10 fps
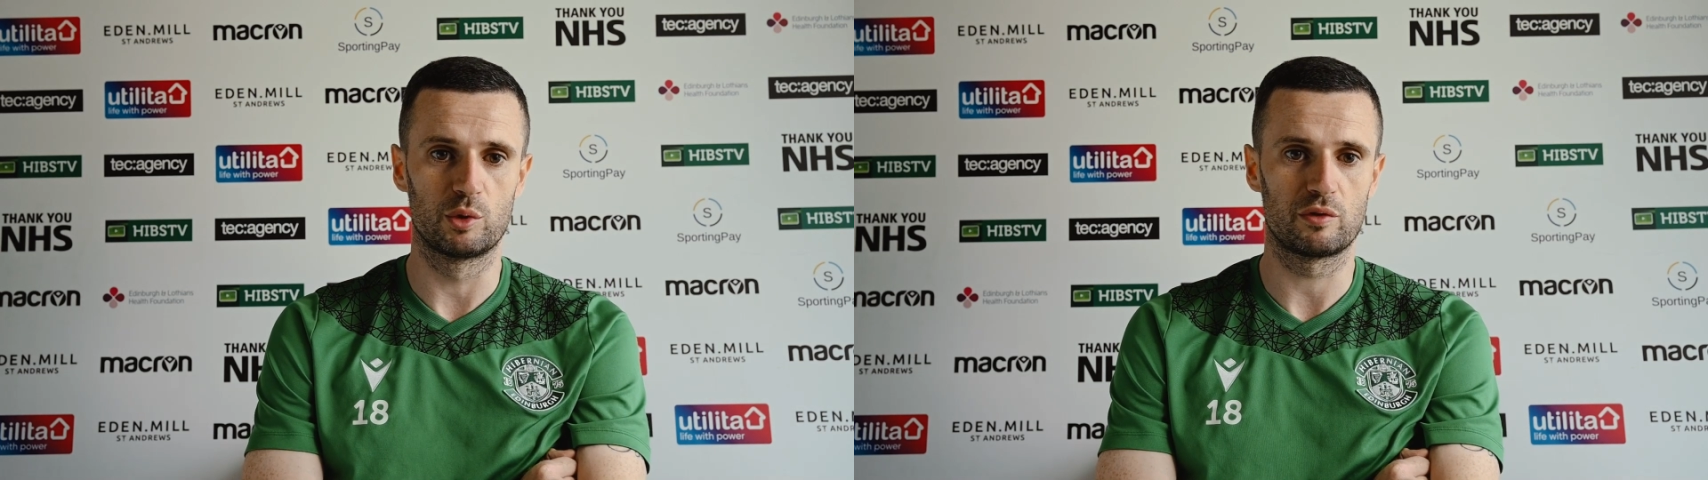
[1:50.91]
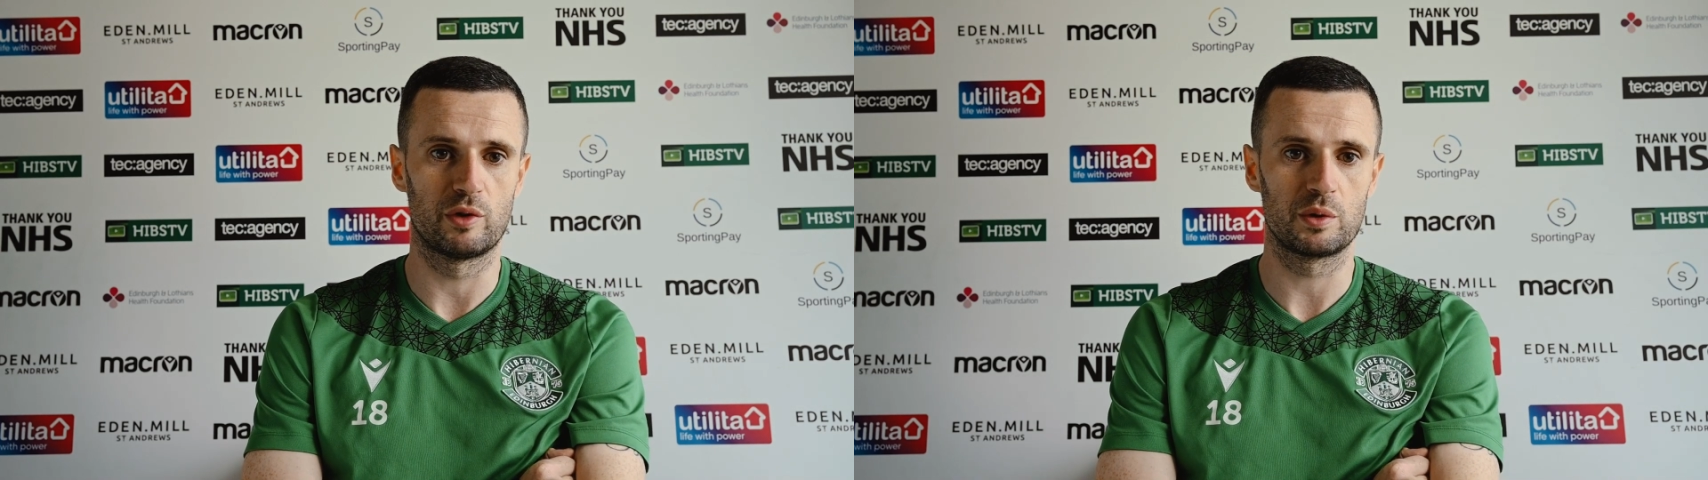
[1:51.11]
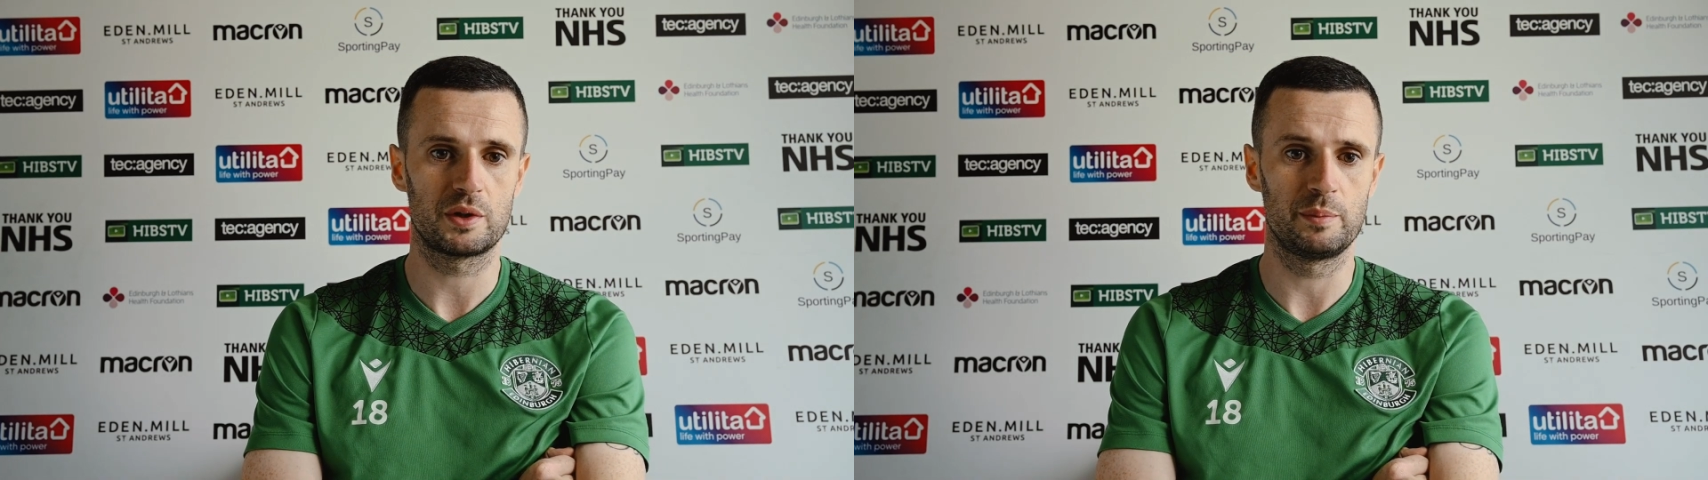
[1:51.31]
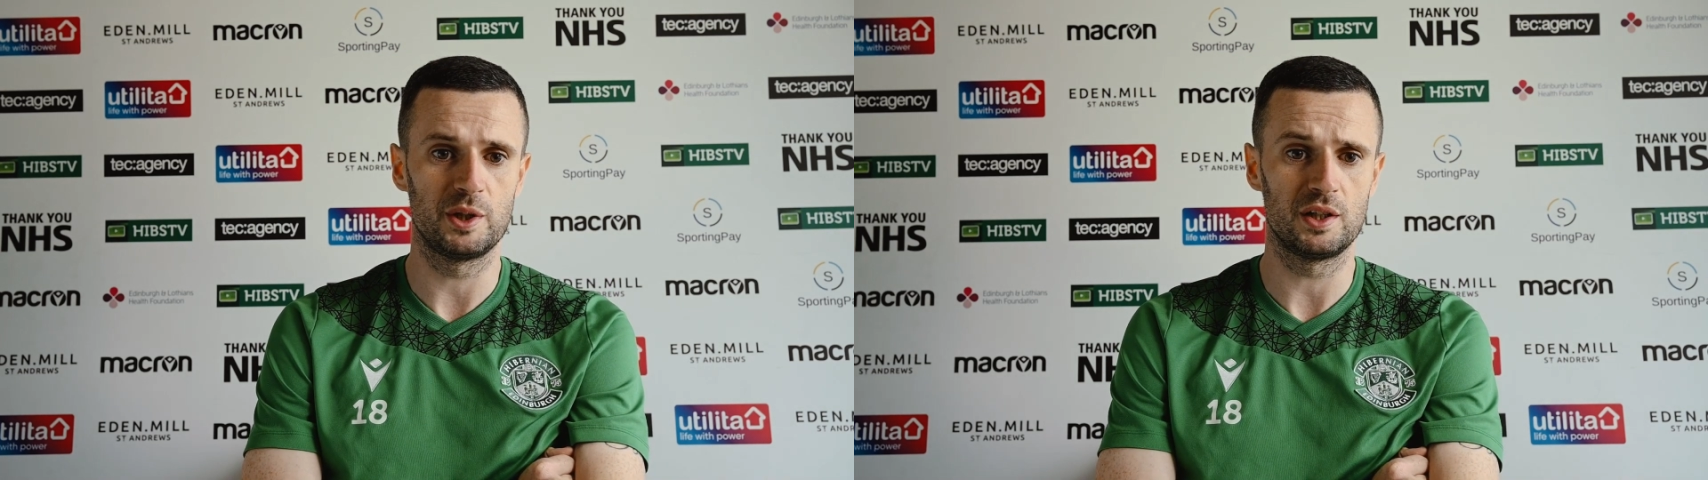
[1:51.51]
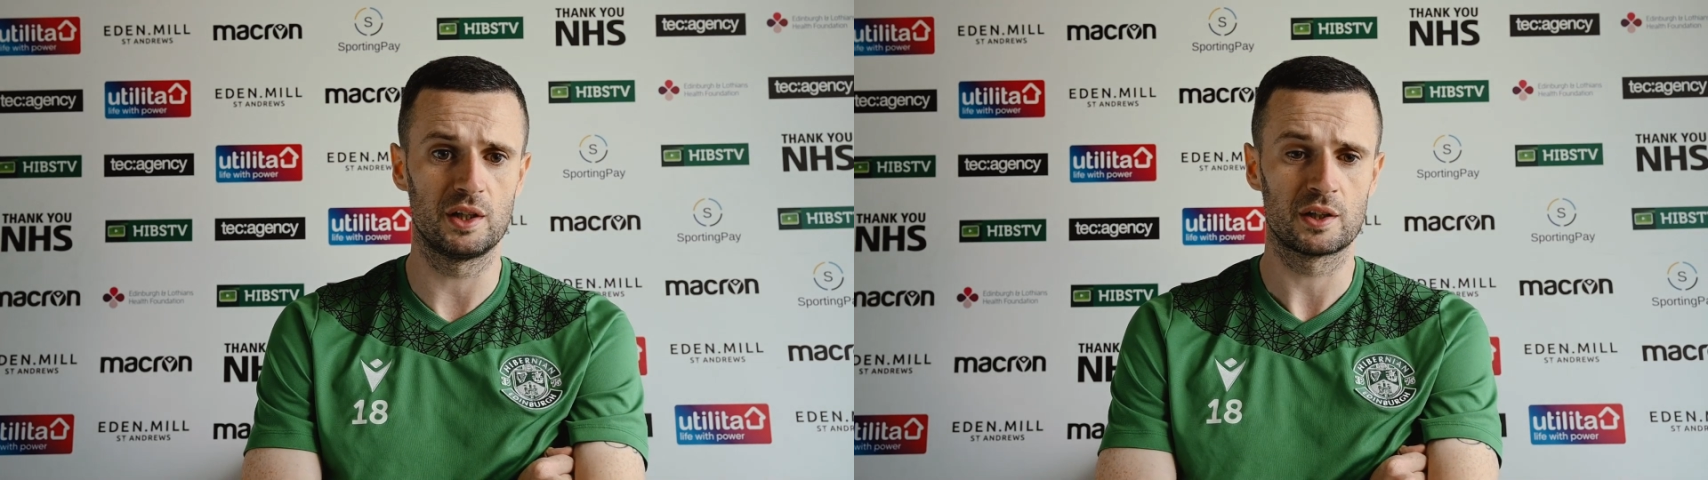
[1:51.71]
looking forward to
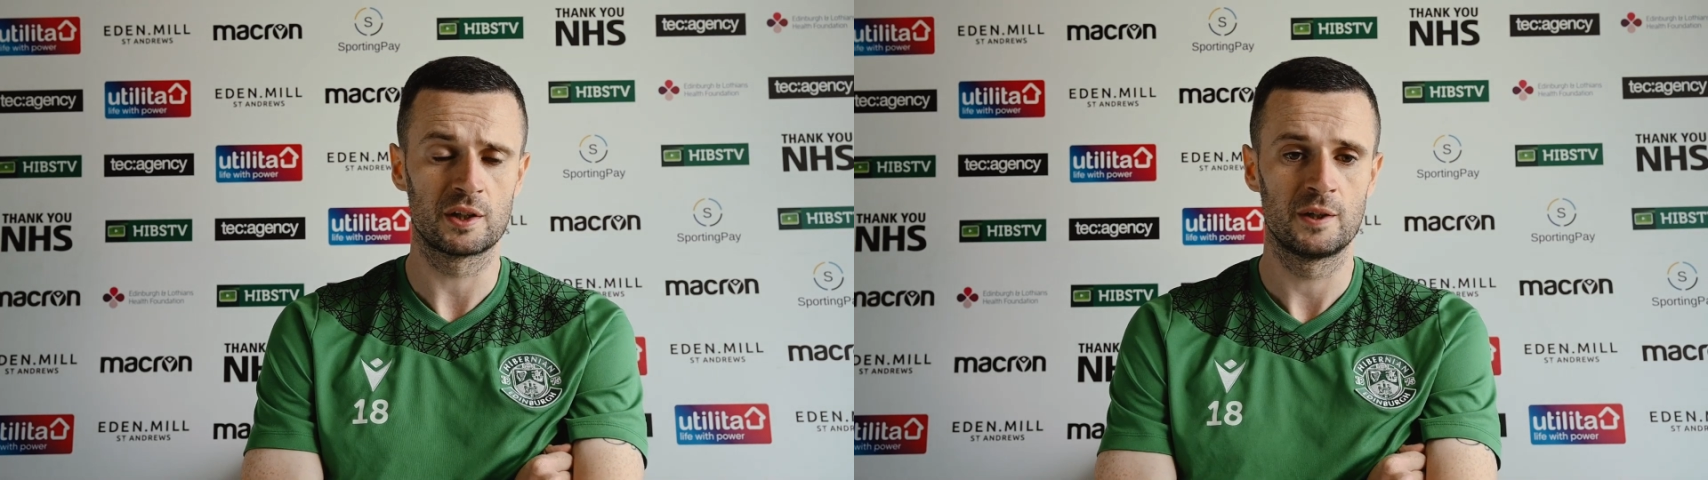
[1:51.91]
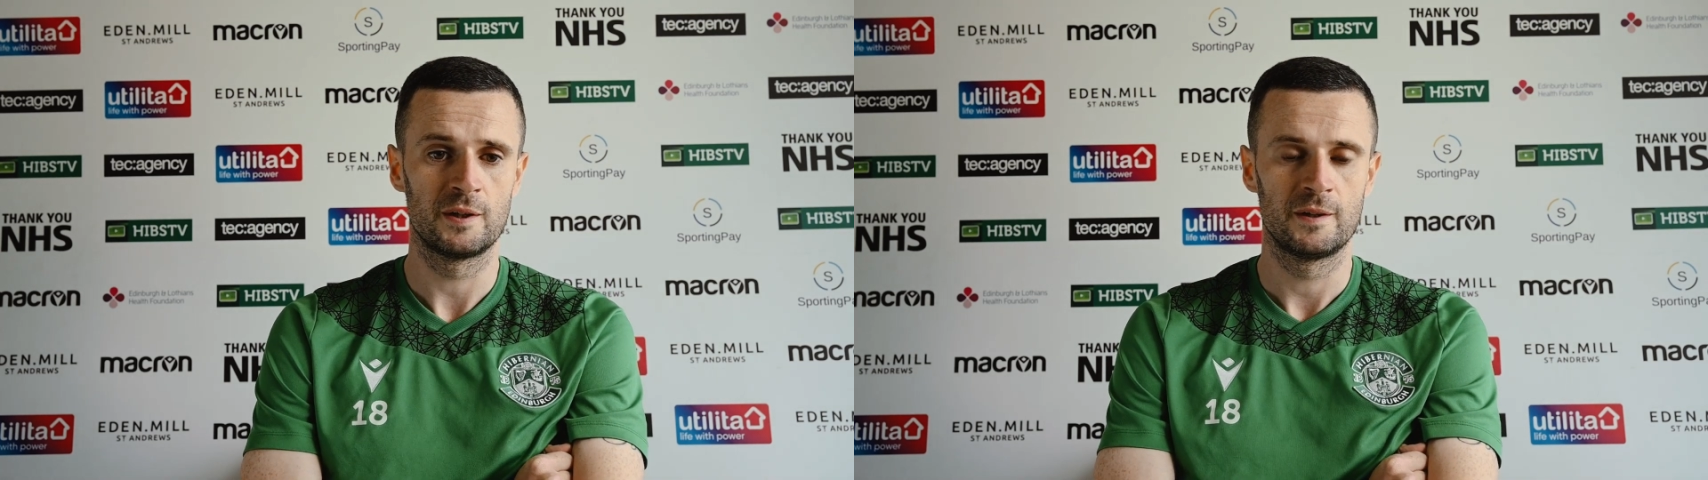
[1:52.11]
being here